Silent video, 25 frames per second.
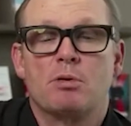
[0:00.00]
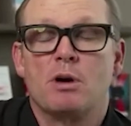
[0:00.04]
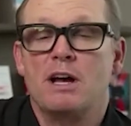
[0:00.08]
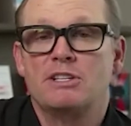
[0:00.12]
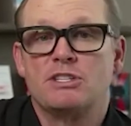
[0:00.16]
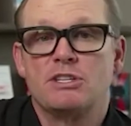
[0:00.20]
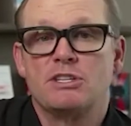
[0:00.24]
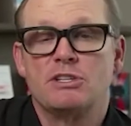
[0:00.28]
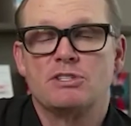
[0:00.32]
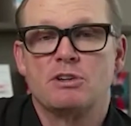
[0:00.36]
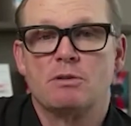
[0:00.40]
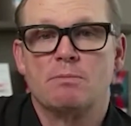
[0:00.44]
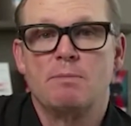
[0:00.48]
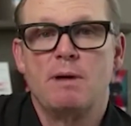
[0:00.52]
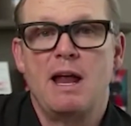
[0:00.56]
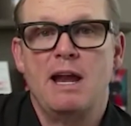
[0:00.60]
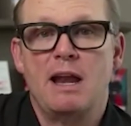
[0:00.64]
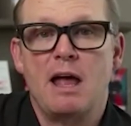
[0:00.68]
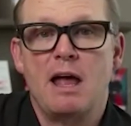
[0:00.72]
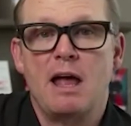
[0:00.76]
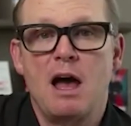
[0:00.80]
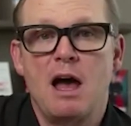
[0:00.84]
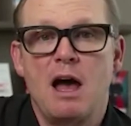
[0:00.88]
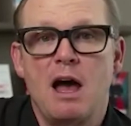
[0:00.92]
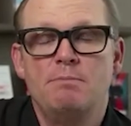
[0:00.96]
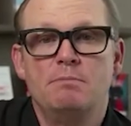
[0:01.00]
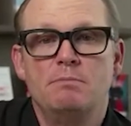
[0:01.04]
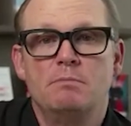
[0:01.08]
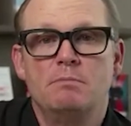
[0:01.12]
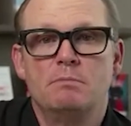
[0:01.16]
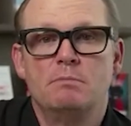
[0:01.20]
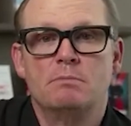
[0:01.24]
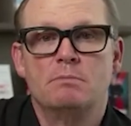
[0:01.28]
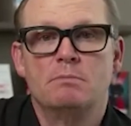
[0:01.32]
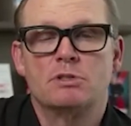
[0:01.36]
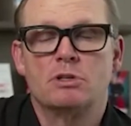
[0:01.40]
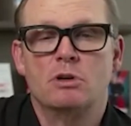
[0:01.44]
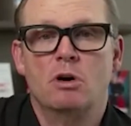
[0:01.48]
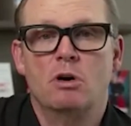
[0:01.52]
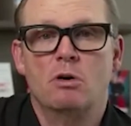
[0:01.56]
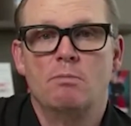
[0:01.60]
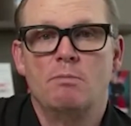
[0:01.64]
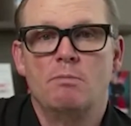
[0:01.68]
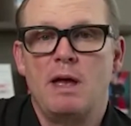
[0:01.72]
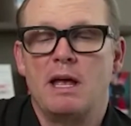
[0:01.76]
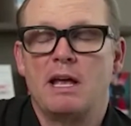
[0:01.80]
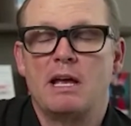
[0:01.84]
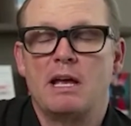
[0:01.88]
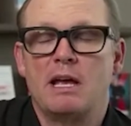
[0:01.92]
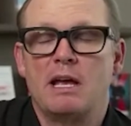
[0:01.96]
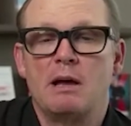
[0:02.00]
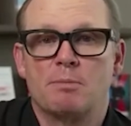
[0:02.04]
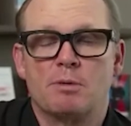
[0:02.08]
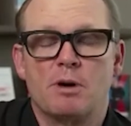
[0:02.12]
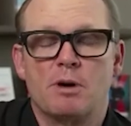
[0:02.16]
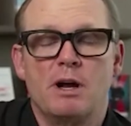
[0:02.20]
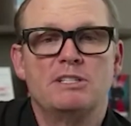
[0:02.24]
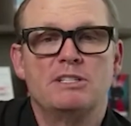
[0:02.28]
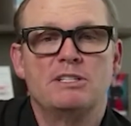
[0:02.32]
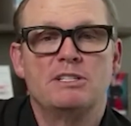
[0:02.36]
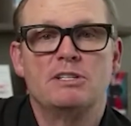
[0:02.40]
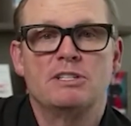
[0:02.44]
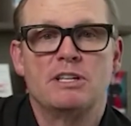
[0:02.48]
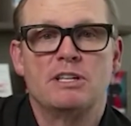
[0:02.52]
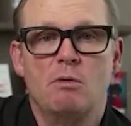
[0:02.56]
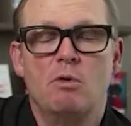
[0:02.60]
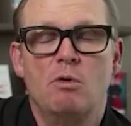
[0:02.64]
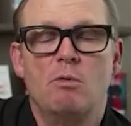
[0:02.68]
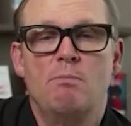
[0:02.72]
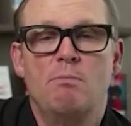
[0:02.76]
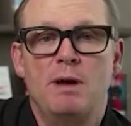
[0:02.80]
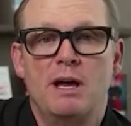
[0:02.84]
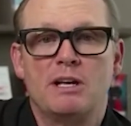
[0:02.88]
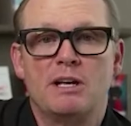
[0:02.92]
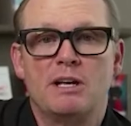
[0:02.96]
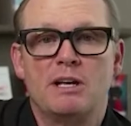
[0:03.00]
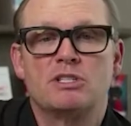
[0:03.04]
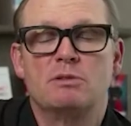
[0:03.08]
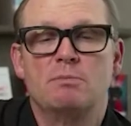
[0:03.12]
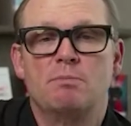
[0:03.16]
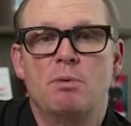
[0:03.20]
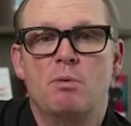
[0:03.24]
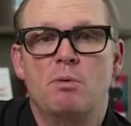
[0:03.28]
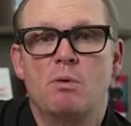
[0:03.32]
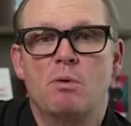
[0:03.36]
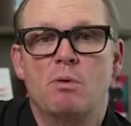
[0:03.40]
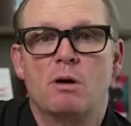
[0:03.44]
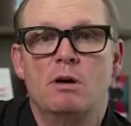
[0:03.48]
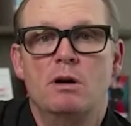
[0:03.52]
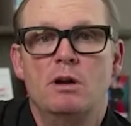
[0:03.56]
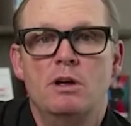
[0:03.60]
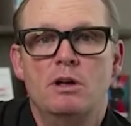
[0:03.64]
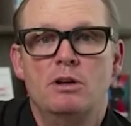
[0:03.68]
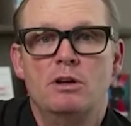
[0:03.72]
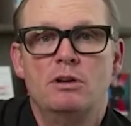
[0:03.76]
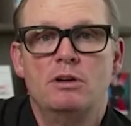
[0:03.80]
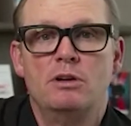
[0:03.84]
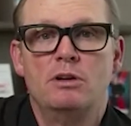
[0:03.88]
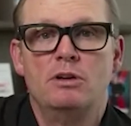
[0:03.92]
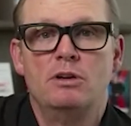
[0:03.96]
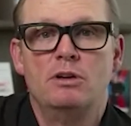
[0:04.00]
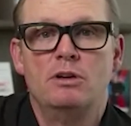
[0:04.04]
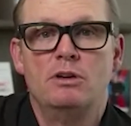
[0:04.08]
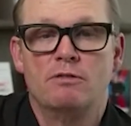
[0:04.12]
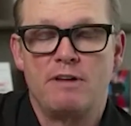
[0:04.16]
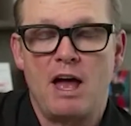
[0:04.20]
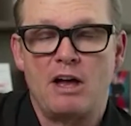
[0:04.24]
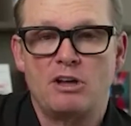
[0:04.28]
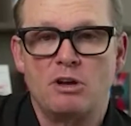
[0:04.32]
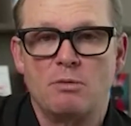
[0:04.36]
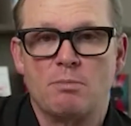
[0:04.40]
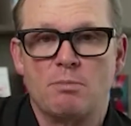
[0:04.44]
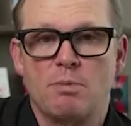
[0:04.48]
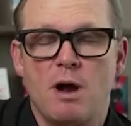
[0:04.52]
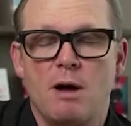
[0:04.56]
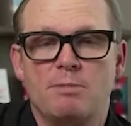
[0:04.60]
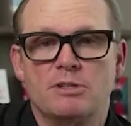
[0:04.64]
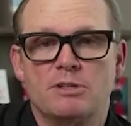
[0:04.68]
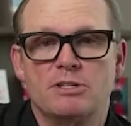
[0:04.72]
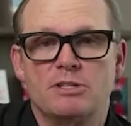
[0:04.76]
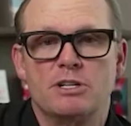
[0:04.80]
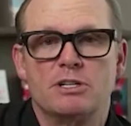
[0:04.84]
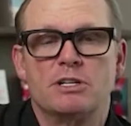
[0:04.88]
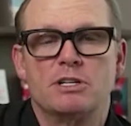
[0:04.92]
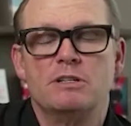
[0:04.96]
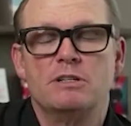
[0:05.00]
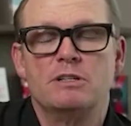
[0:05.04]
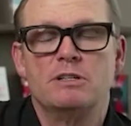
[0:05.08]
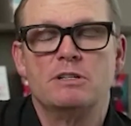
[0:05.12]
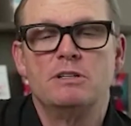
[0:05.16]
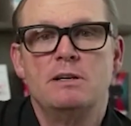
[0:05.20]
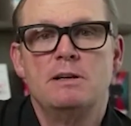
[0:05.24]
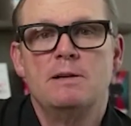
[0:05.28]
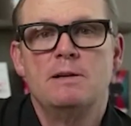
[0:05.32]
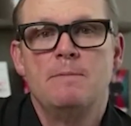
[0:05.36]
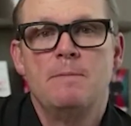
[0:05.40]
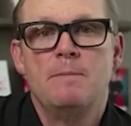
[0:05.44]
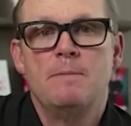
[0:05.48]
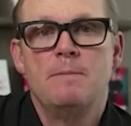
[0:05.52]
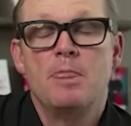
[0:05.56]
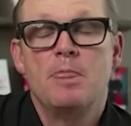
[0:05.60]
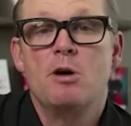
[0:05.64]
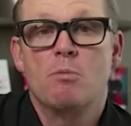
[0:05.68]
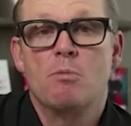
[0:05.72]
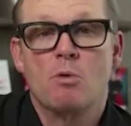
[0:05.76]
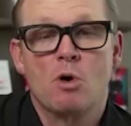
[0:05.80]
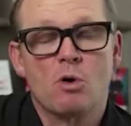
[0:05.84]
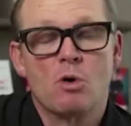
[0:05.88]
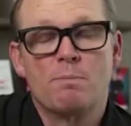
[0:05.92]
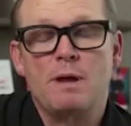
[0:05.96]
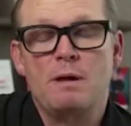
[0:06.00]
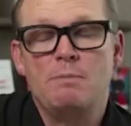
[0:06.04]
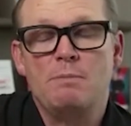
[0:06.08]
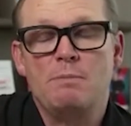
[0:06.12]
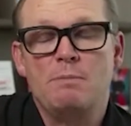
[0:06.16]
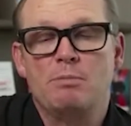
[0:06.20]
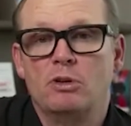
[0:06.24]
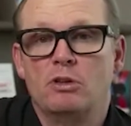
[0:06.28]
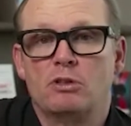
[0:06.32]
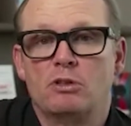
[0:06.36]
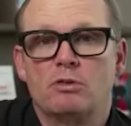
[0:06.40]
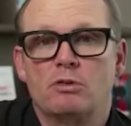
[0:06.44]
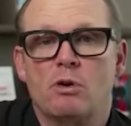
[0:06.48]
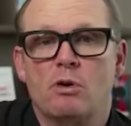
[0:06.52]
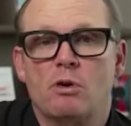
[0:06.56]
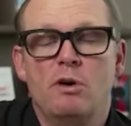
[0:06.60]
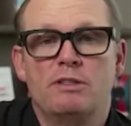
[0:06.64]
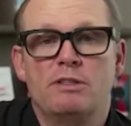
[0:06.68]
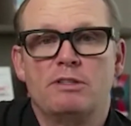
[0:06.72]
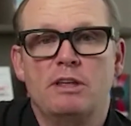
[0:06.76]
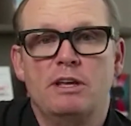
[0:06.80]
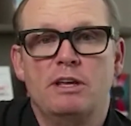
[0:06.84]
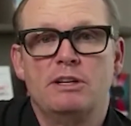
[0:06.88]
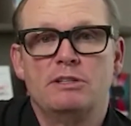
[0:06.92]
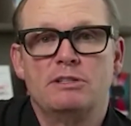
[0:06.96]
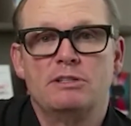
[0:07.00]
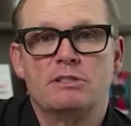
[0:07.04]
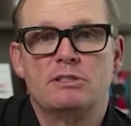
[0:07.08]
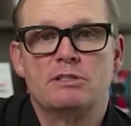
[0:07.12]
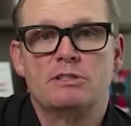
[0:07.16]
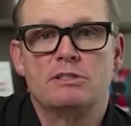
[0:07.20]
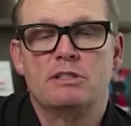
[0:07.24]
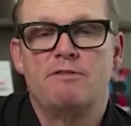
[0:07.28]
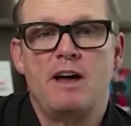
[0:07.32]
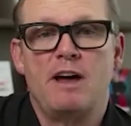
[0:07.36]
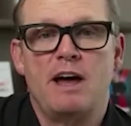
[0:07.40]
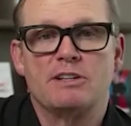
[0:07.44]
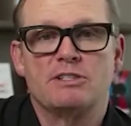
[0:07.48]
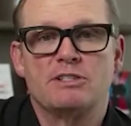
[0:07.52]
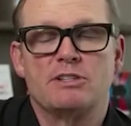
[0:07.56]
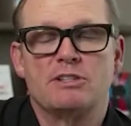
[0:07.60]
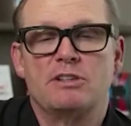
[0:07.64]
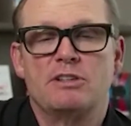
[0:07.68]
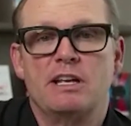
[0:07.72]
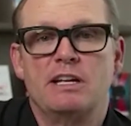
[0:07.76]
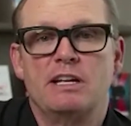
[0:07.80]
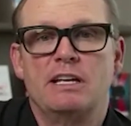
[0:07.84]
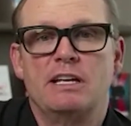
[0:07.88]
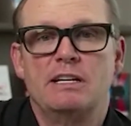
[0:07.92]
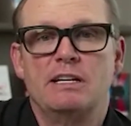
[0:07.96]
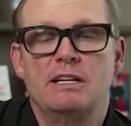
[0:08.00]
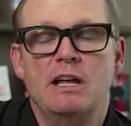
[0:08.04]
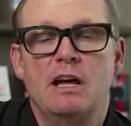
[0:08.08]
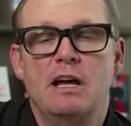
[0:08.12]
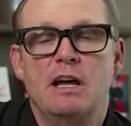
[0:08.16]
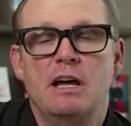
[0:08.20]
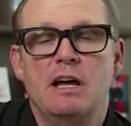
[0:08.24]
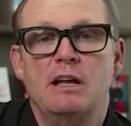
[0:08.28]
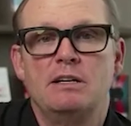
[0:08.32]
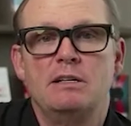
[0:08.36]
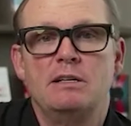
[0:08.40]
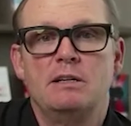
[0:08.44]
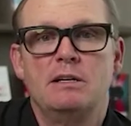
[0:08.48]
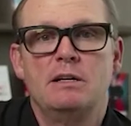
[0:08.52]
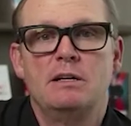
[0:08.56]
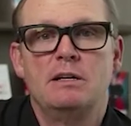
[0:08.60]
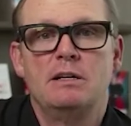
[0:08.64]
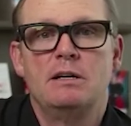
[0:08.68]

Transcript: Prices are made up. So, make up the prices that will best support your value proposition. The more people you throw at things, the faster they get done.